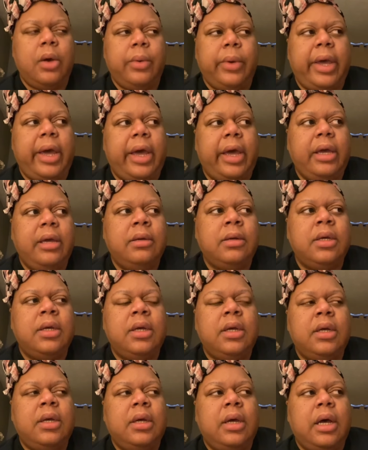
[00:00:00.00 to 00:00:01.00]
Okay.
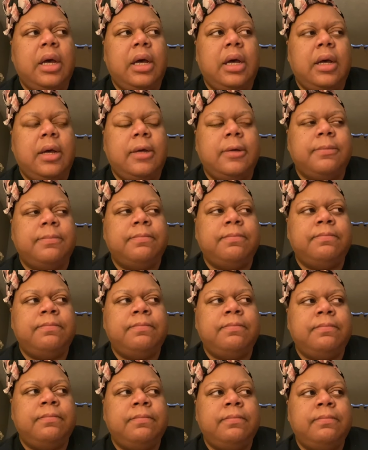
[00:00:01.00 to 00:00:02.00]
Um,
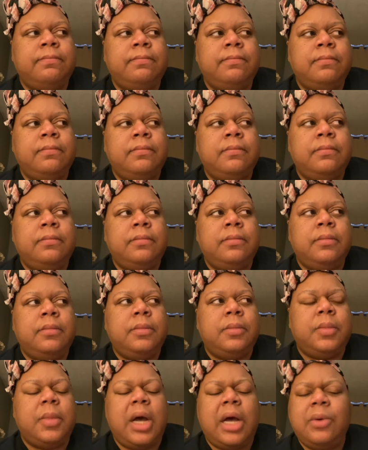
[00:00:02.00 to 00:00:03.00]

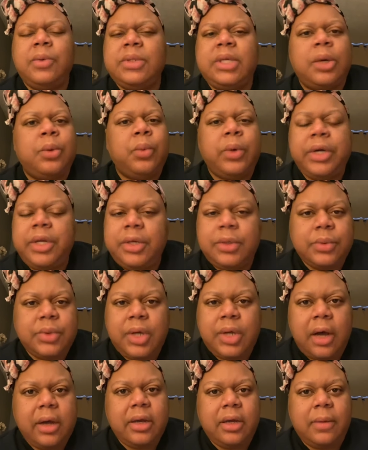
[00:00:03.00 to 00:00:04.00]
I was like, what are you
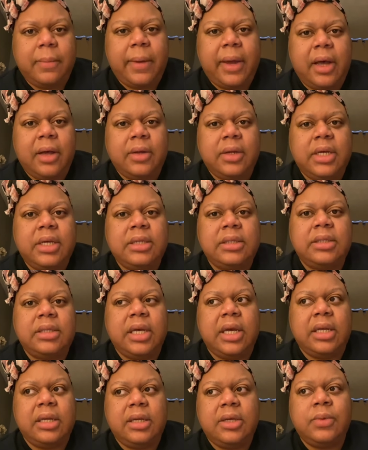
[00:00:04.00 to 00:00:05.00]
talking about?
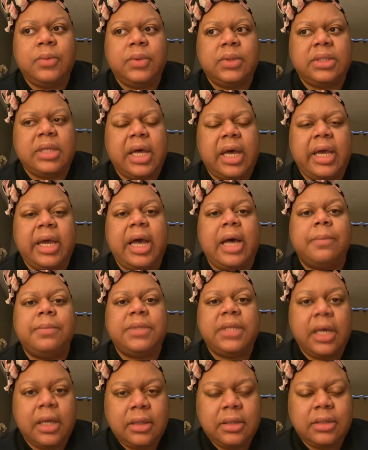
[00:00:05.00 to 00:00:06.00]
He's, and he was like,
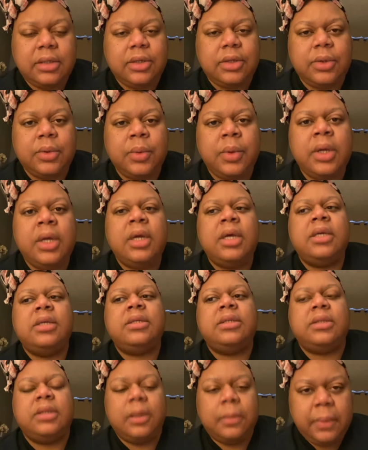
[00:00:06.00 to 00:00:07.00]
I'm telling you,
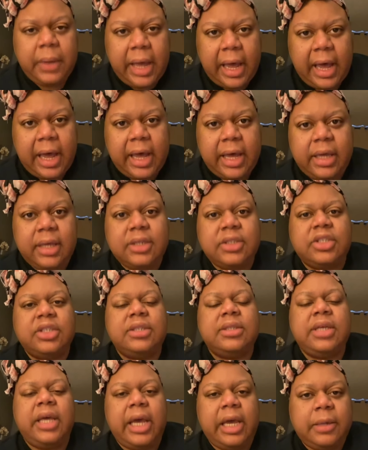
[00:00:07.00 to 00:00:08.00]
some guy
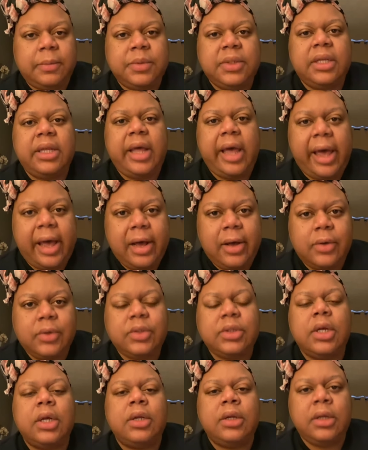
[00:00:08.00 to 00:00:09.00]
just came to the
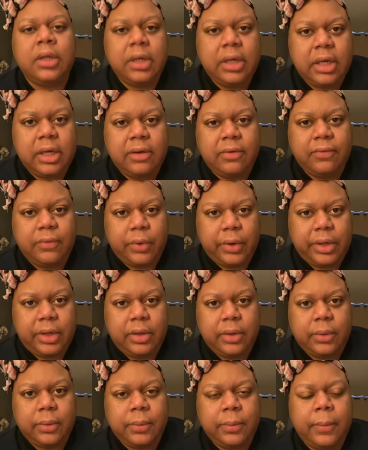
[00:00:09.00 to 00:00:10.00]
house looking for
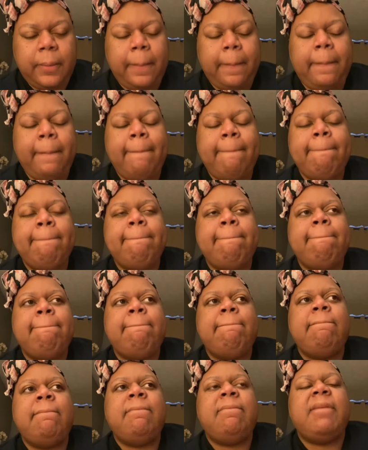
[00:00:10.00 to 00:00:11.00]
you.
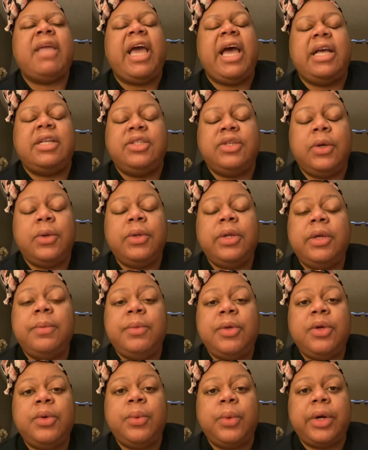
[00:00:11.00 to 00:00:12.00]
I told
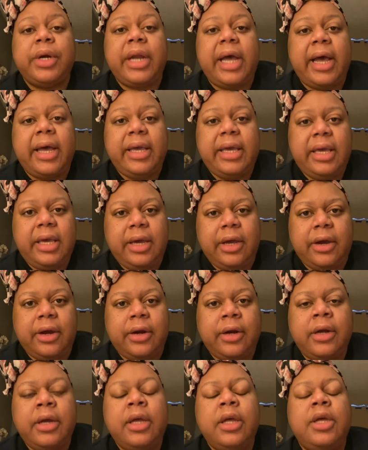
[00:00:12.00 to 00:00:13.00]
him you were not
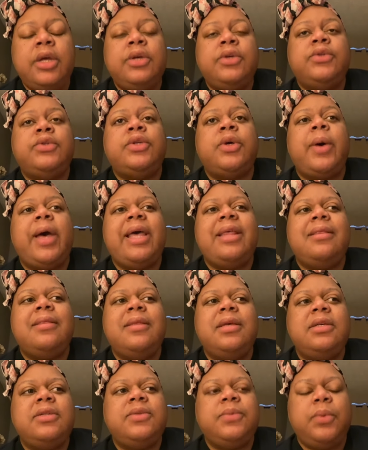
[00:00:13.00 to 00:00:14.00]
here. So
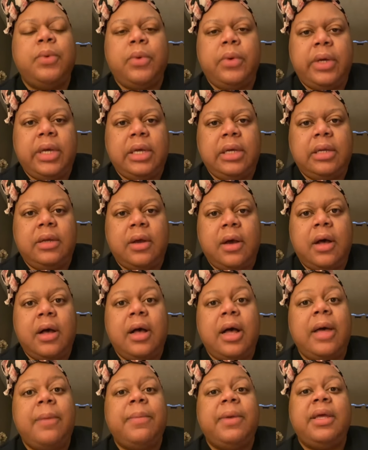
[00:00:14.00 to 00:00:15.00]
at this point,
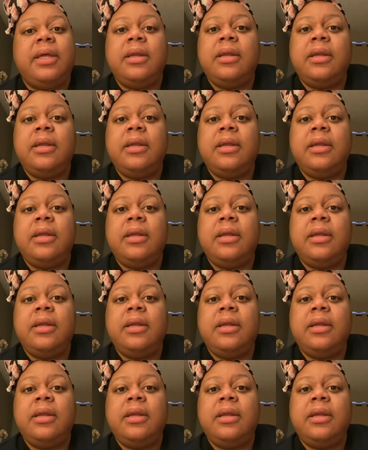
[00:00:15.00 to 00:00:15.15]
y'all, I'm